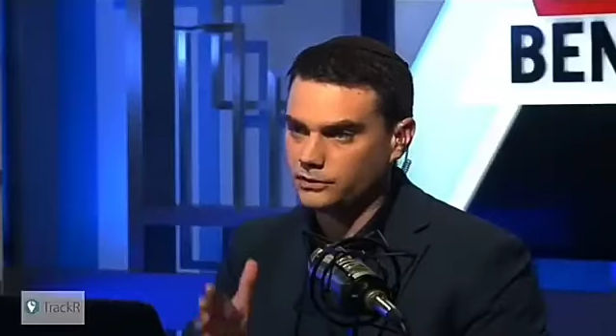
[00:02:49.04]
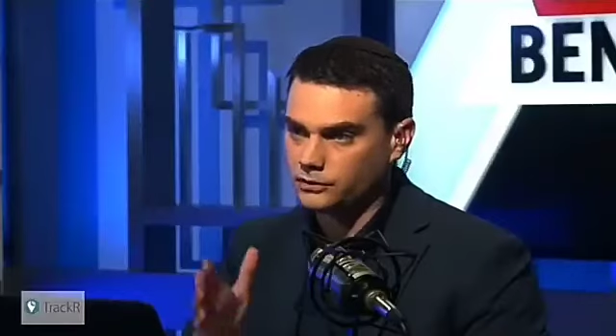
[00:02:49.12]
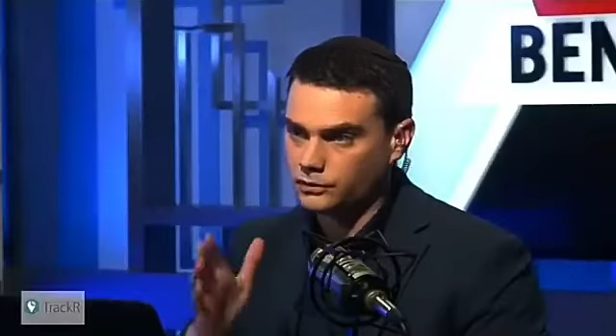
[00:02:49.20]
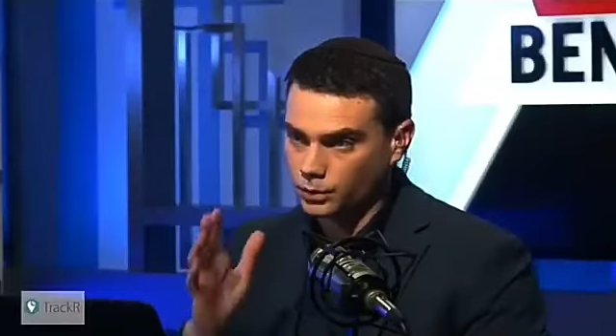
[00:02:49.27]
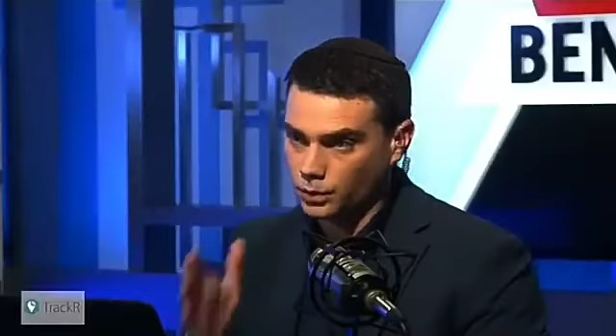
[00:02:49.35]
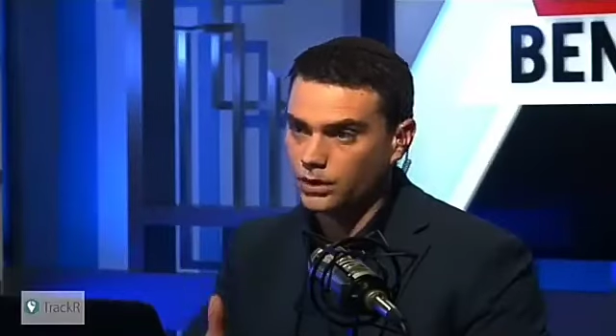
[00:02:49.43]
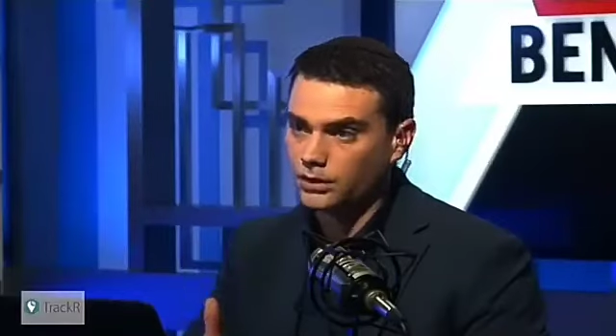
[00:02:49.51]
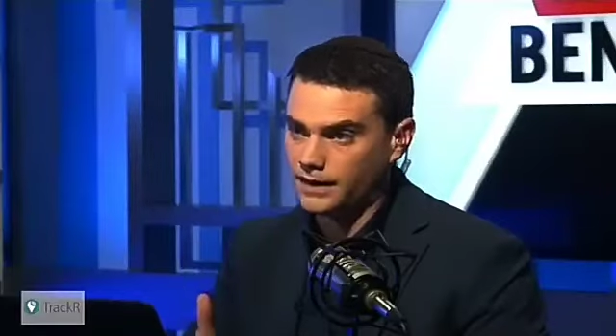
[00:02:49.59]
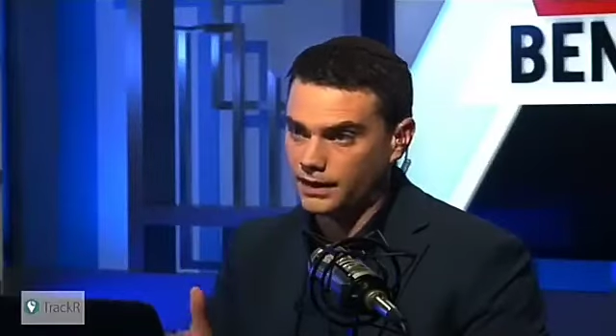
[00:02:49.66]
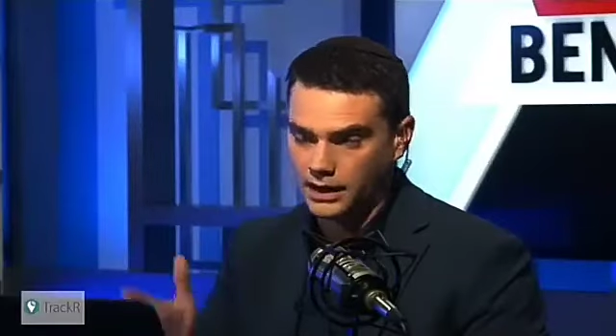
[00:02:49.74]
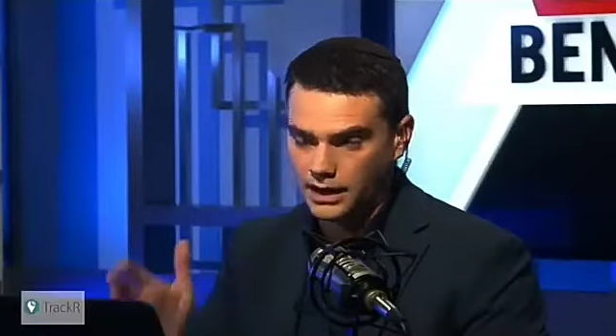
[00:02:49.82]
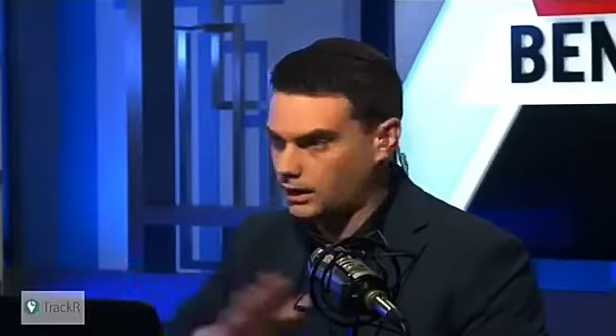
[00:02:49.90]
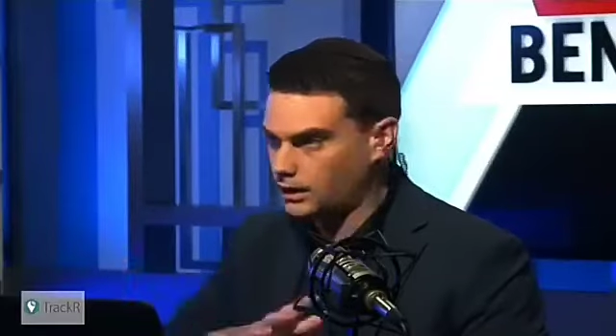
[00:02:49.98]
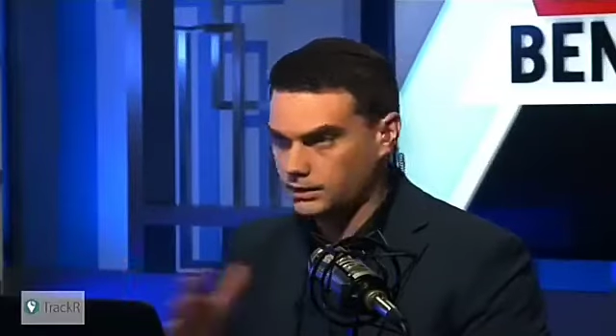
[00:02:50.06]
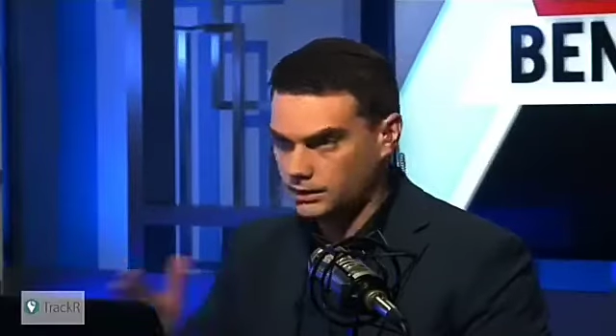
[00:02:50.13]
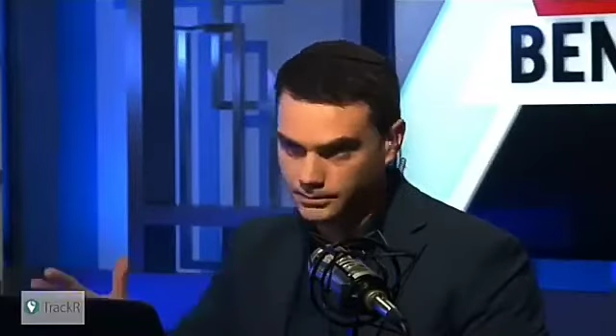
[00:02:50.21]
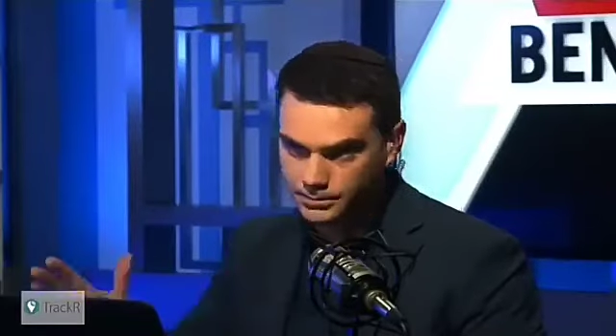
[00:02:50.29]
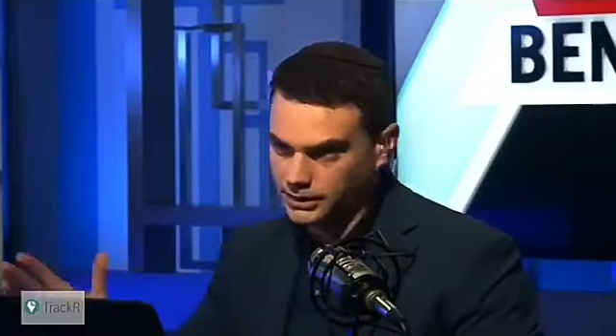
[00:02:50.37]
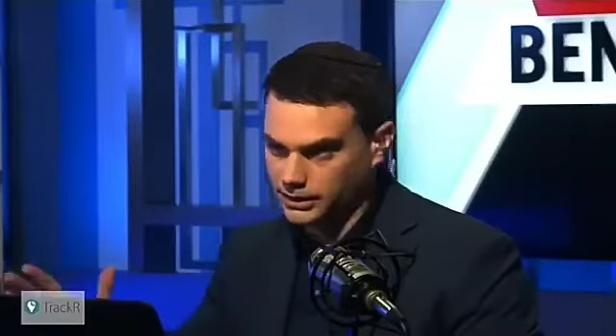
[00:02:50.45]
supremacists were there and are
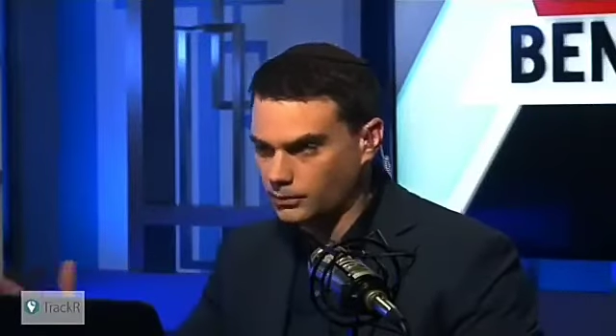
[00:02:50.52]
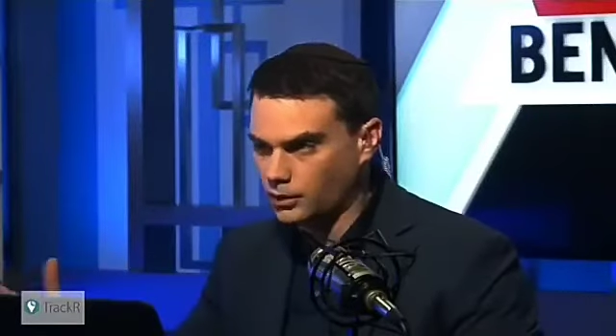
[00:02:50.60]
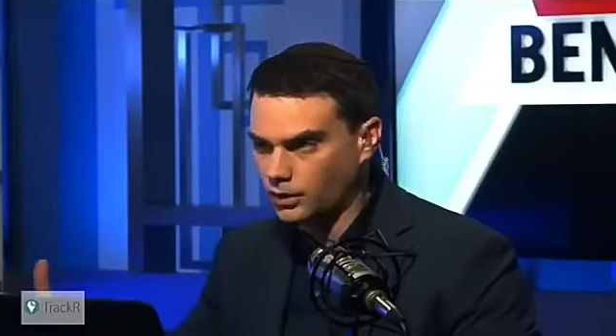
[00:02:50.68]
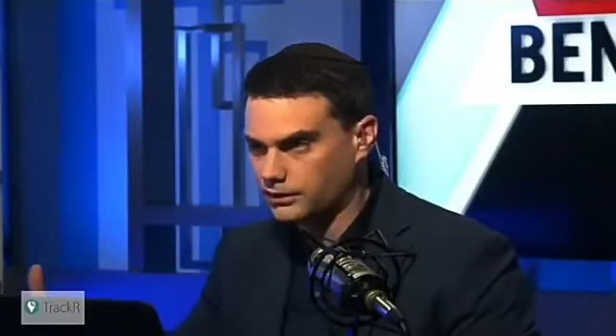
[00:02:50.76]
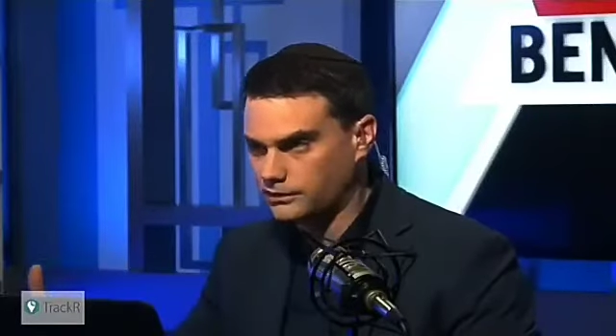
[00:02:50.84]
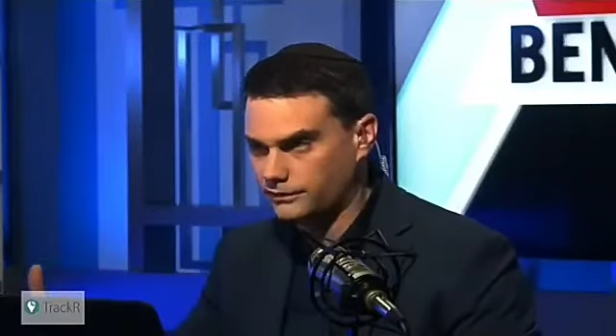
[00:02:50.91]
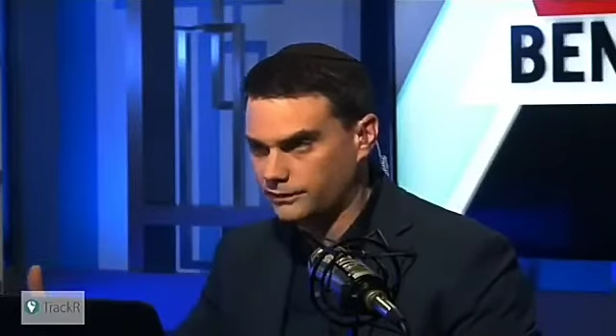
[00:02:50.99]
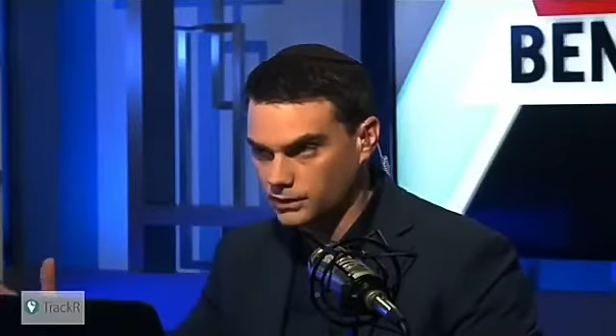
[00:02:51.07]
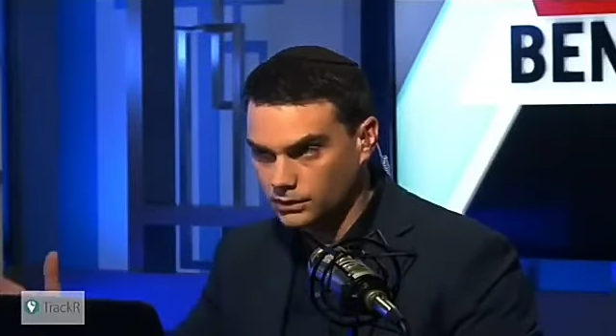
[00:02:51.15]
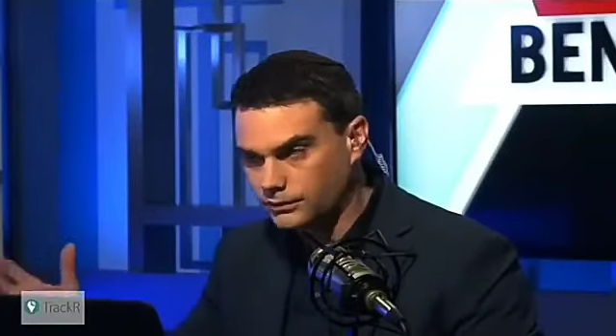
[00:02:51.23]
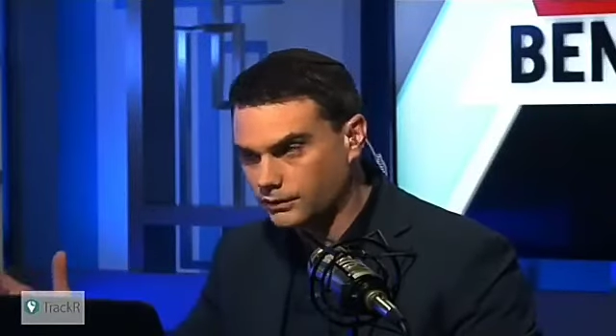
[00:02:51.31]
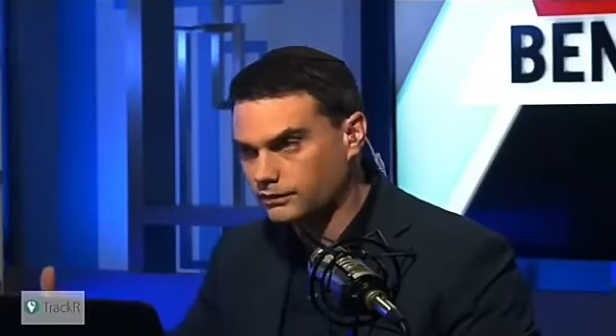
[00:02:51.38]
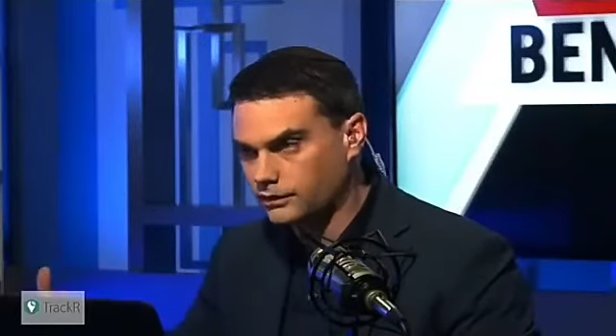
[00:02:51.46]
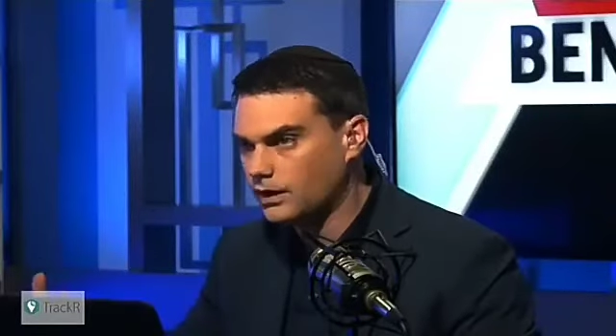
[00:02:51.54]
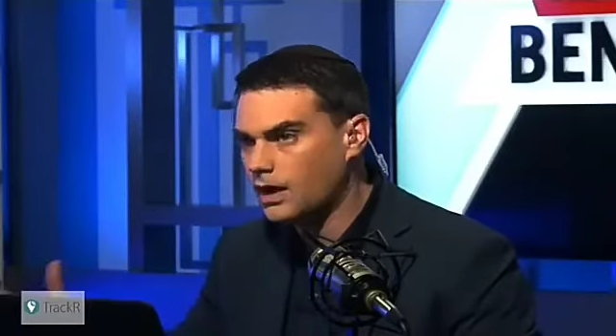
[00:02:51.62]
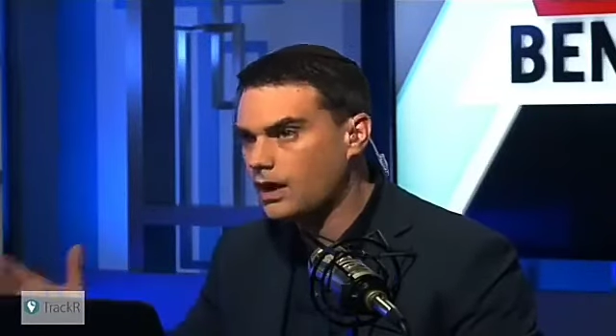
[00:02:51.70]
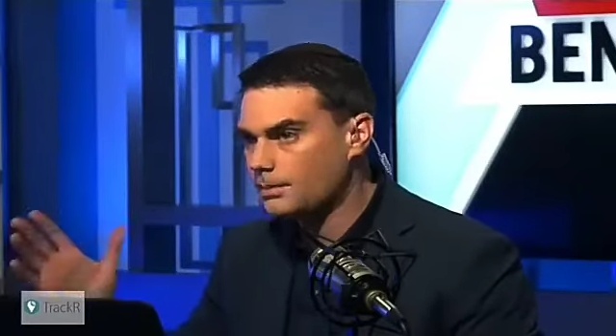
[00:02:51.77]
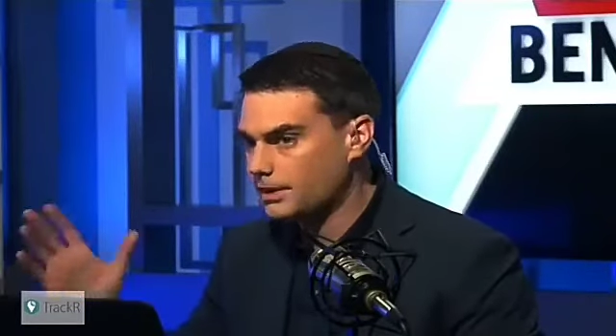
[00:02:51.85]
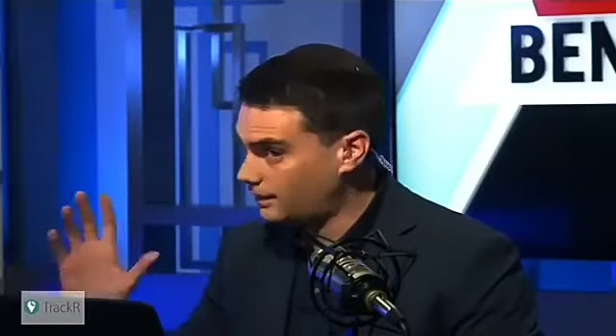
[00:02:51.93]
in completely morally different universes.